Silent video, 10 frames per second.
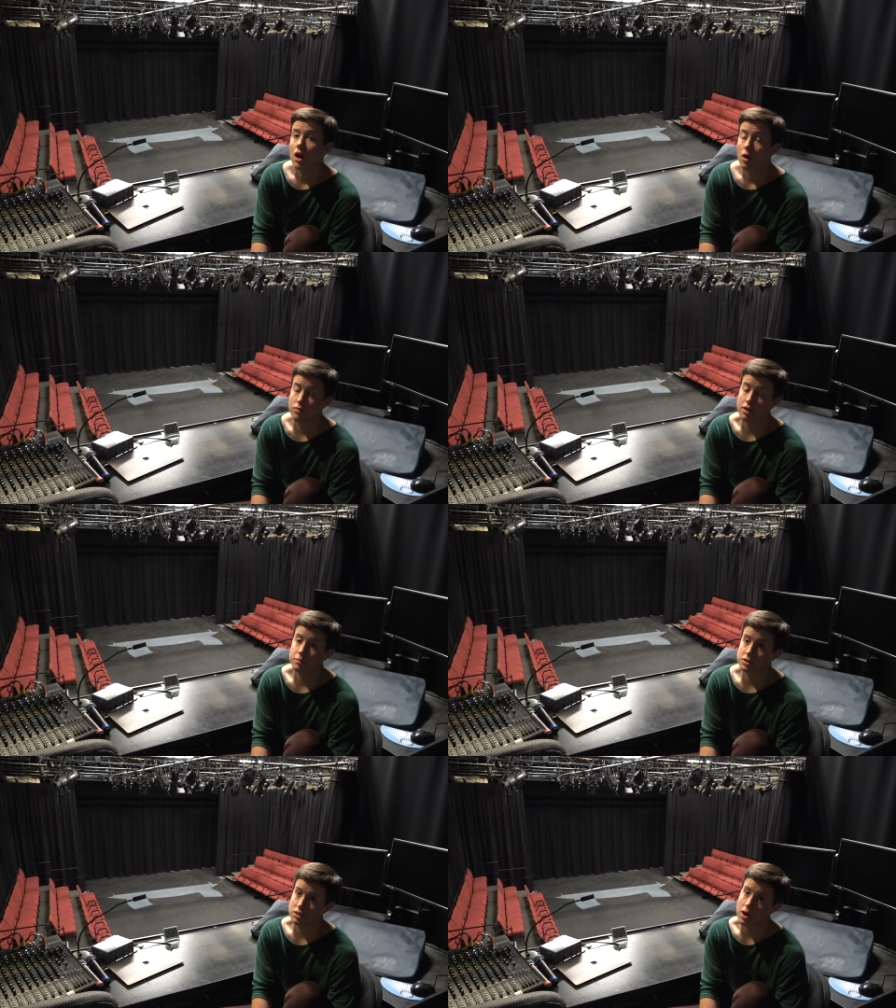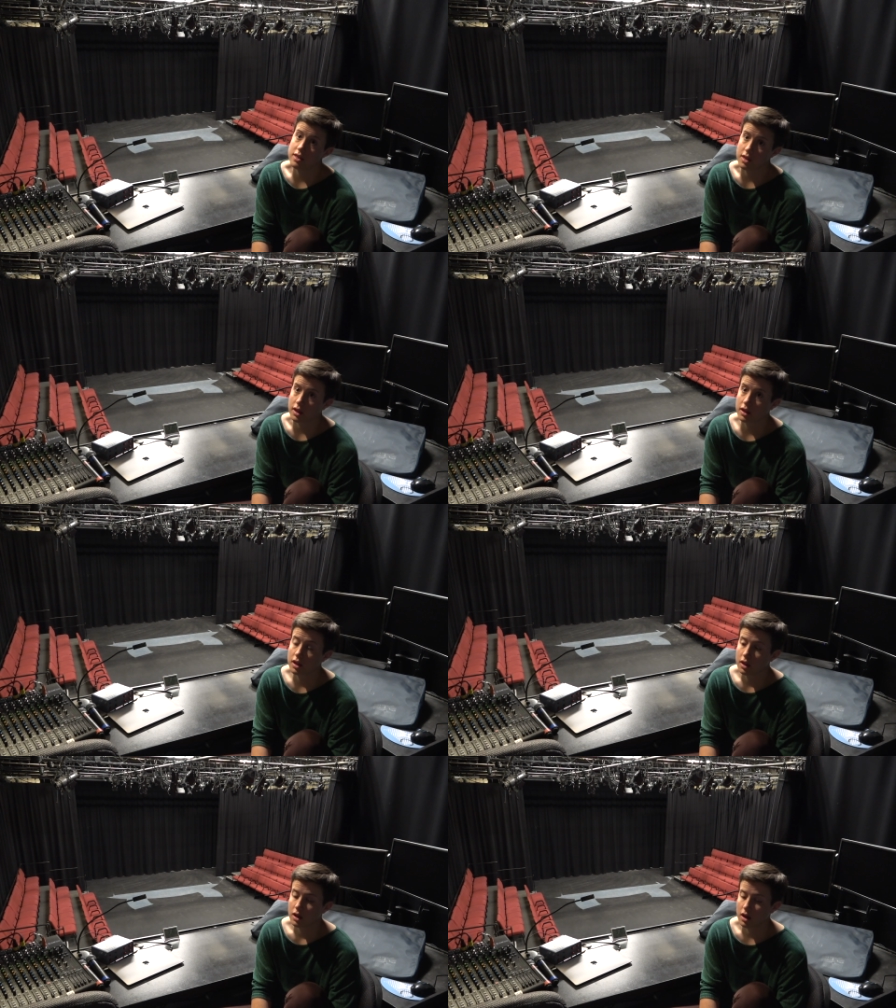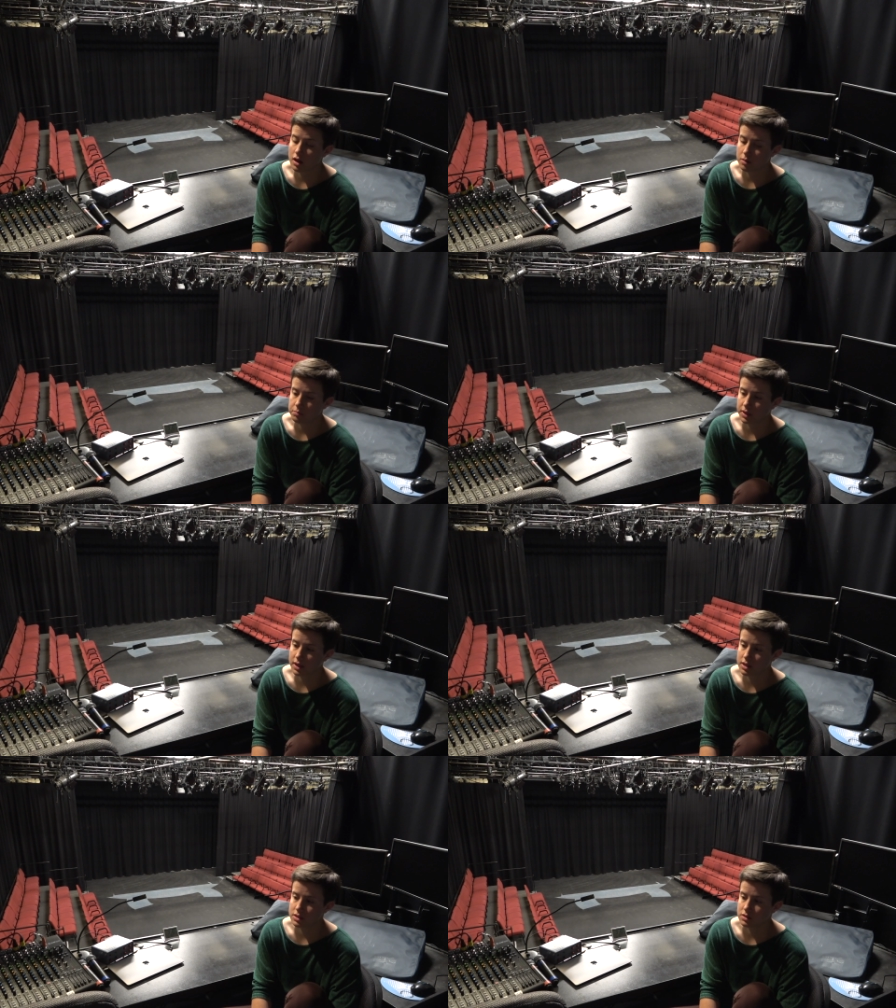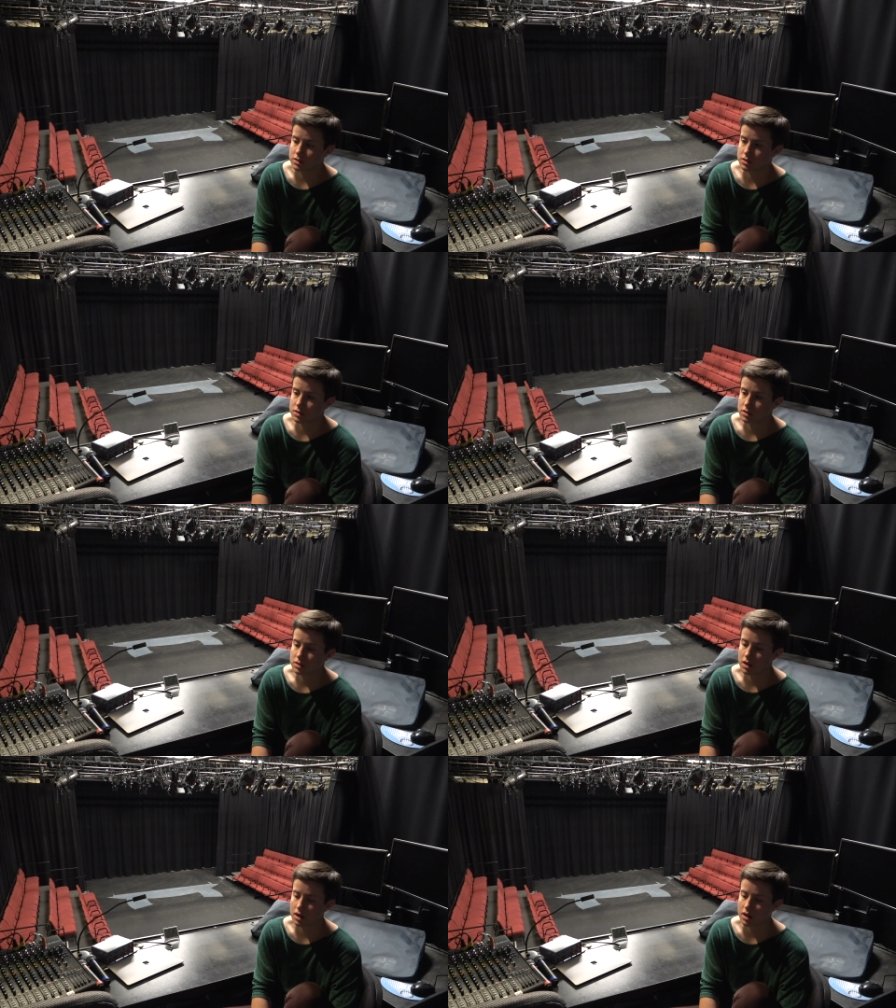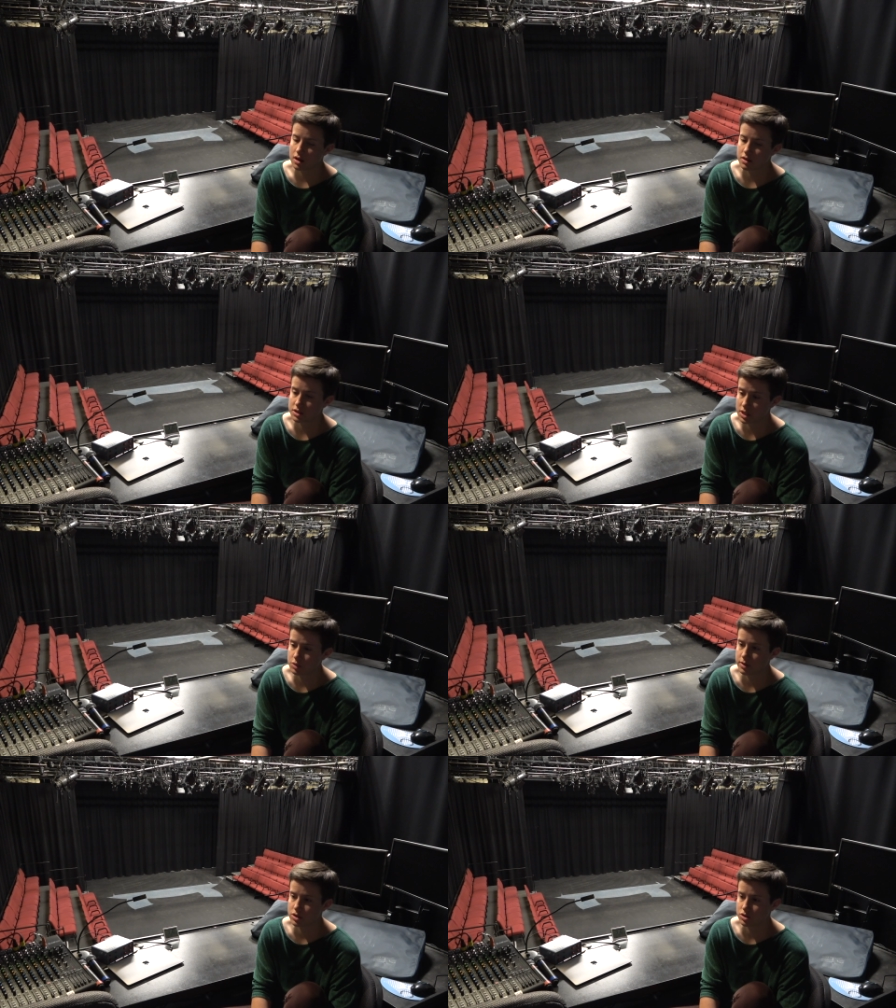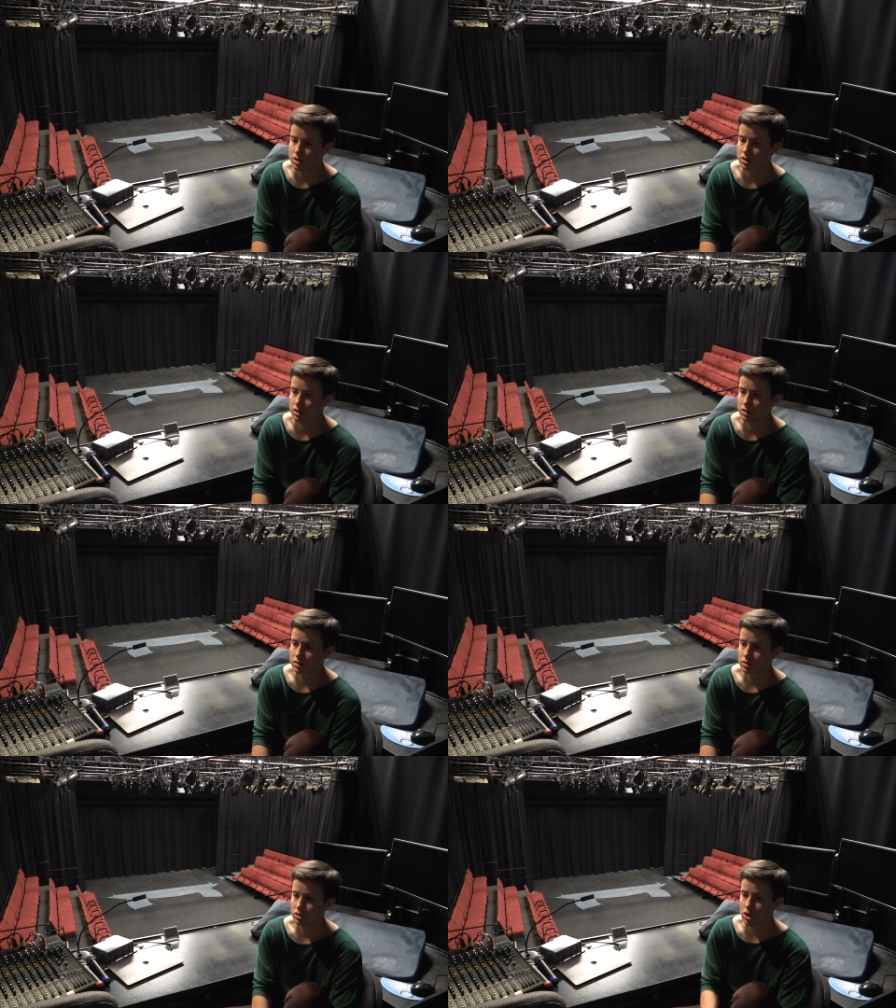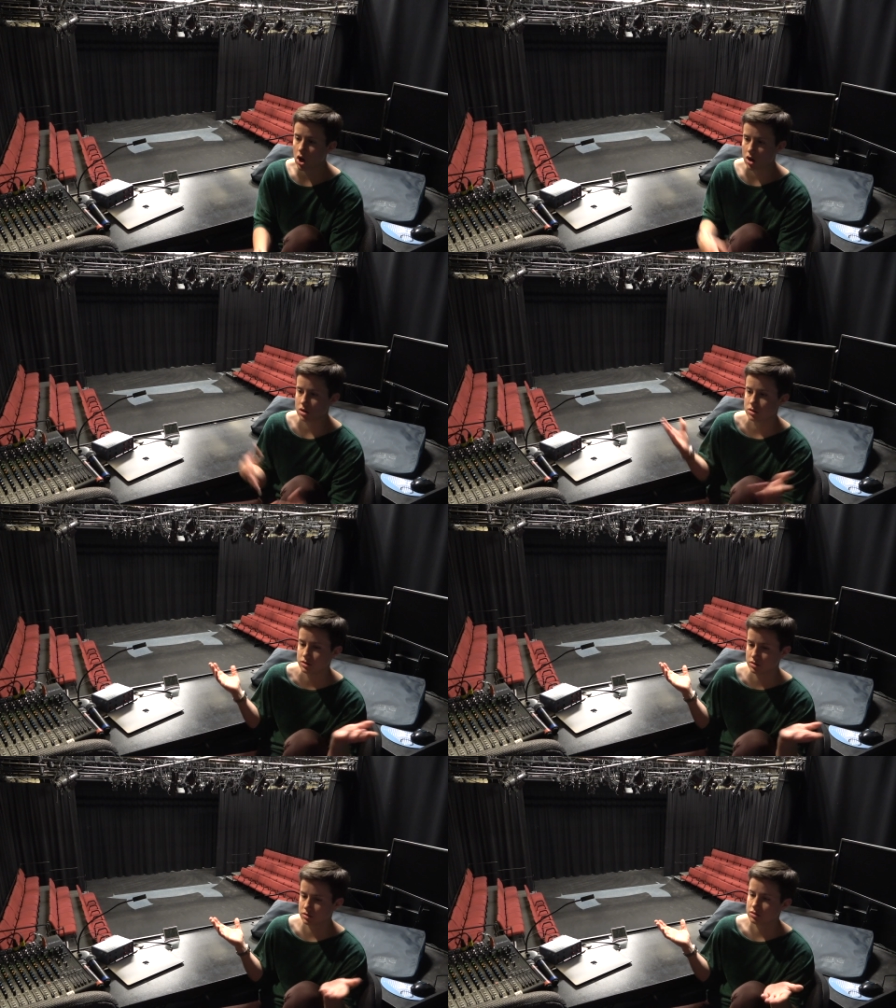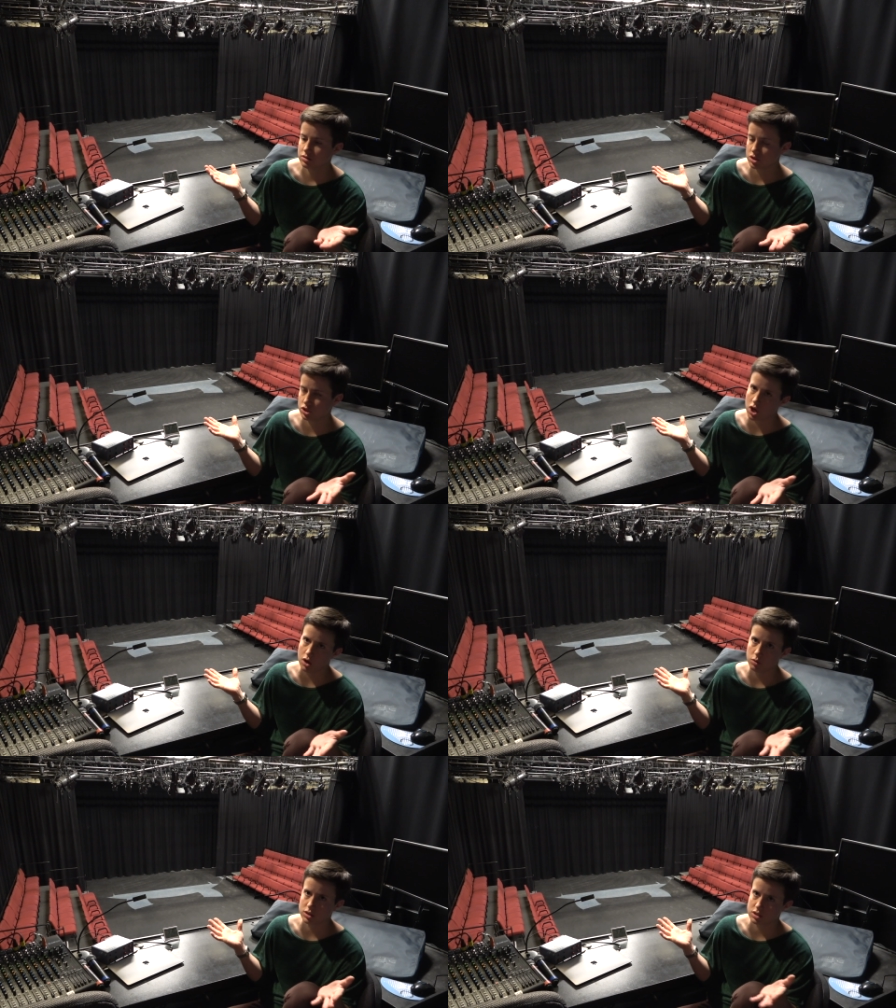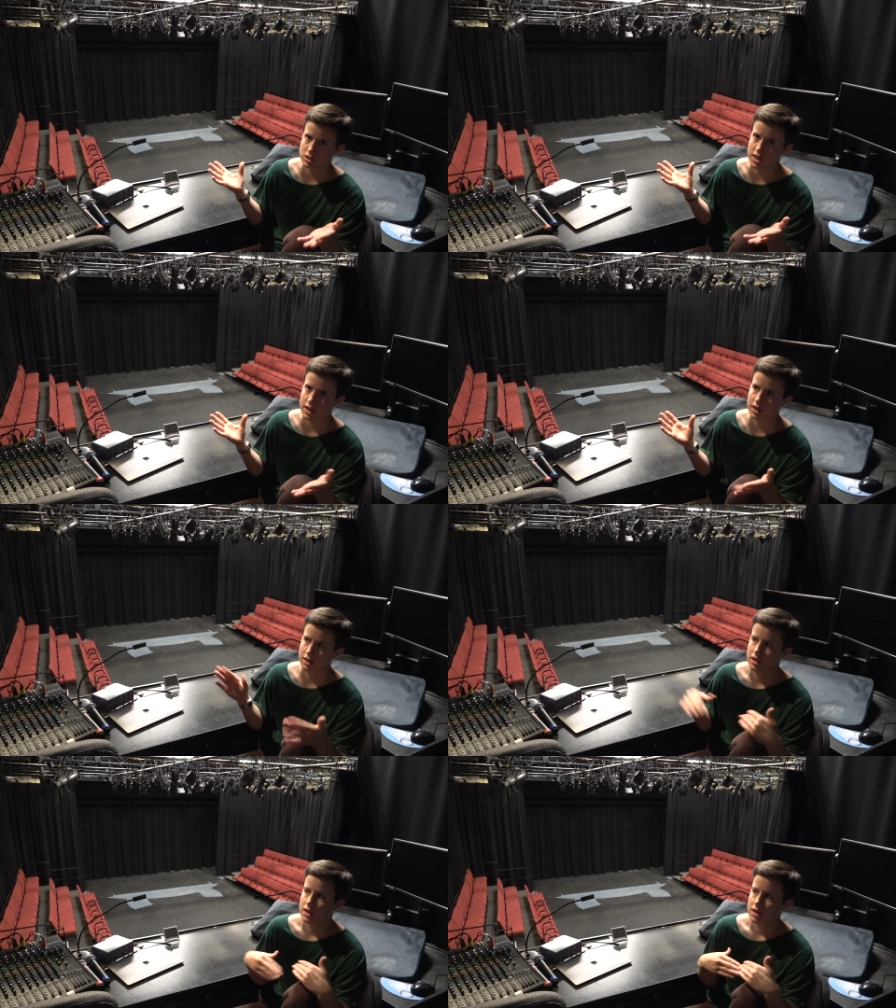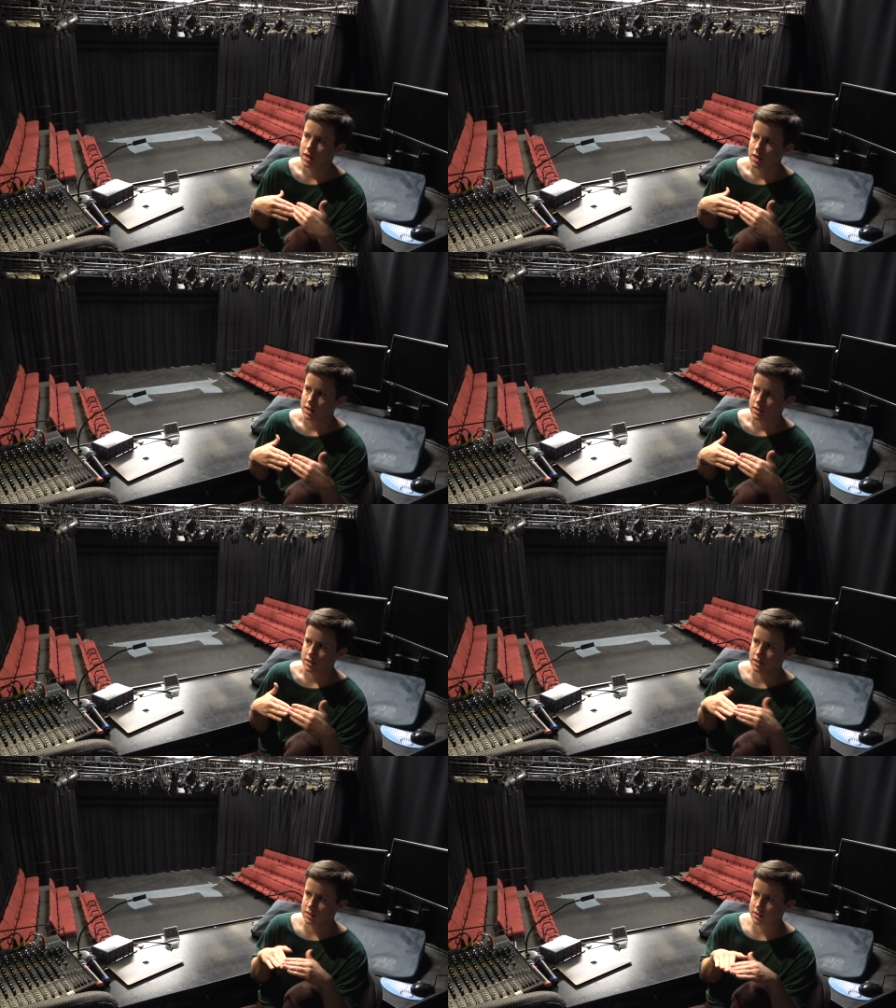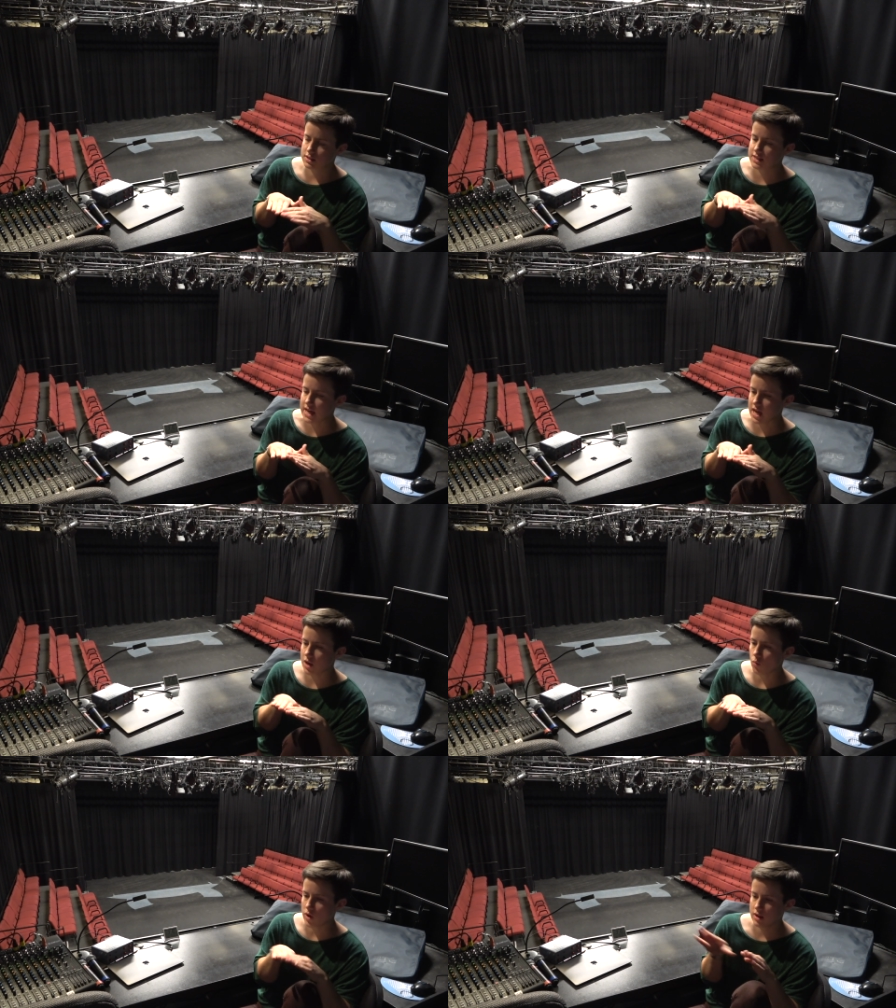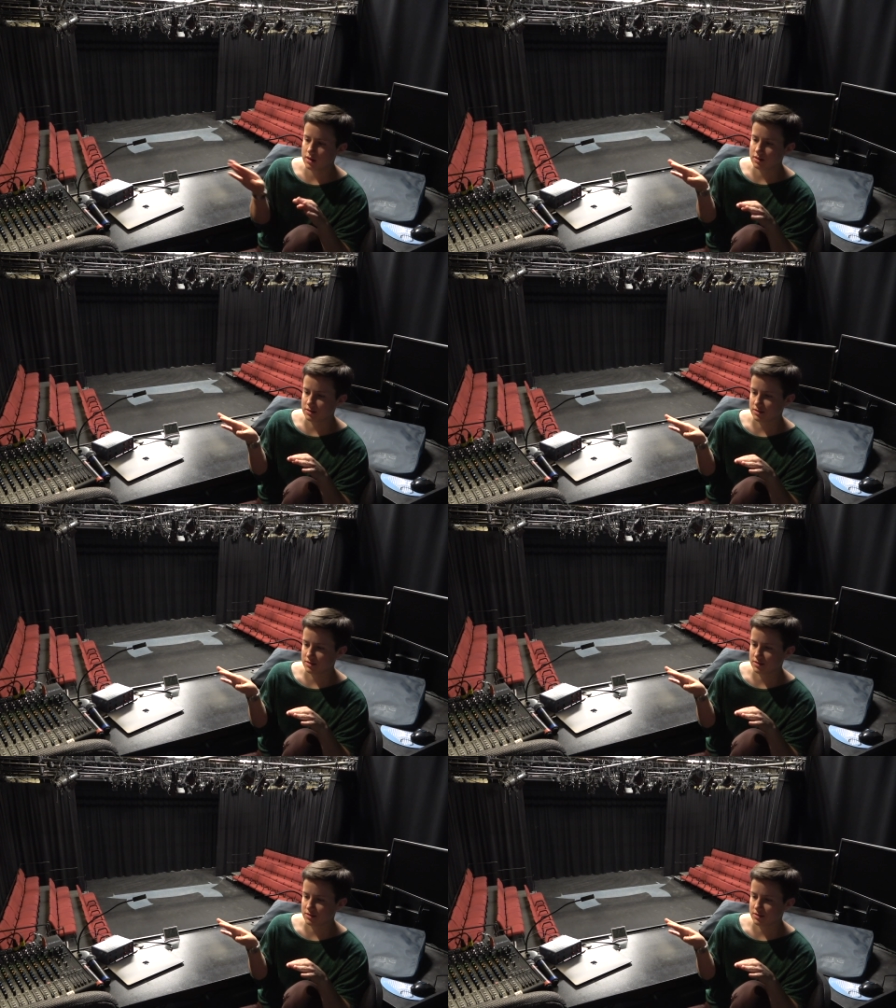Very much so, I think, because the stage manager calls the show, which is like saying when